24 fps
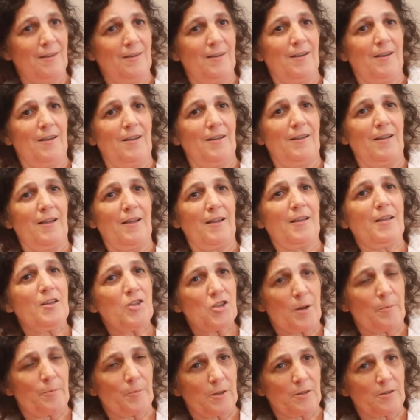And like in
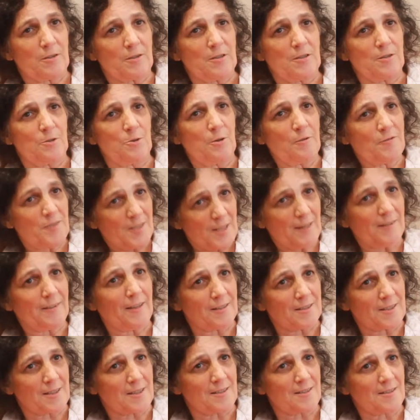chapters, you have
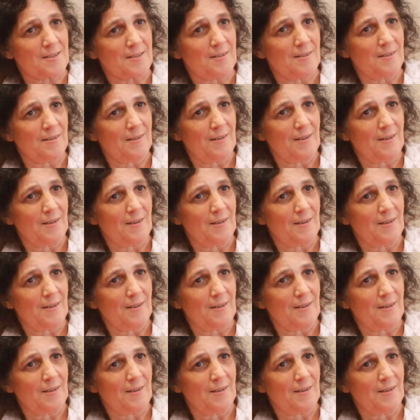sentences.